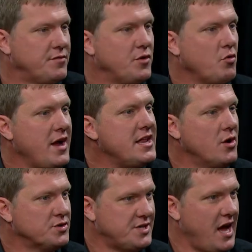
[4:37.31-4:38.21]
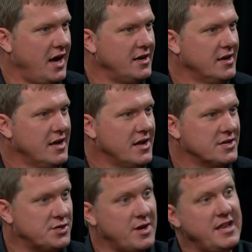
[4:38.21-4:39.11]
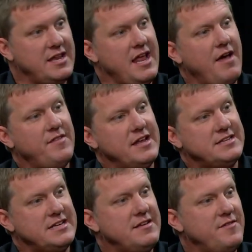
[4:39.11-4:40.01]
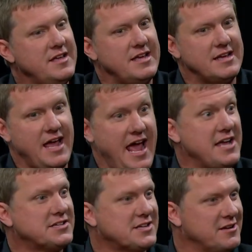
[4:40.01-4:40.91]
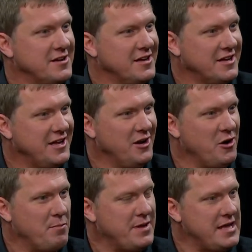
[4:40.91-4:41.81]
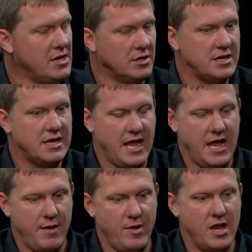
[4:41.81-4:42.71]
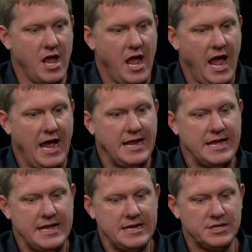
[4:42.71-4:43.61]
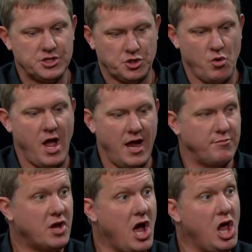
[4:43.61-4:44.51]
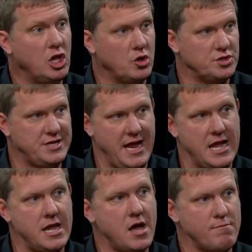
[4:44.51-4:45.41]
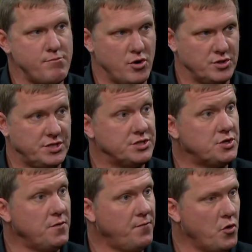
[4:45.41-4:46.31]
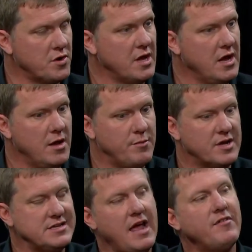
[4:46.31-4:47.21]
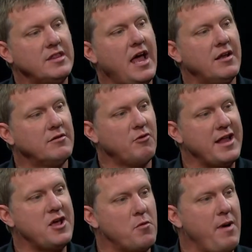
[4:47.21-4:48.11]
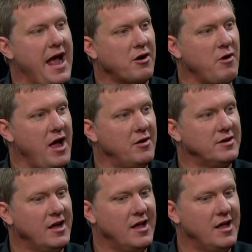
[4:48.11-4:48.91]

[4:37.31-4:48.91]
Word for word: from the radio side. Yeah. So he didn't have that TV esque you know, appeal. Yeah. He came and, and he described colors and numbers and so yeah. forth because having that radio background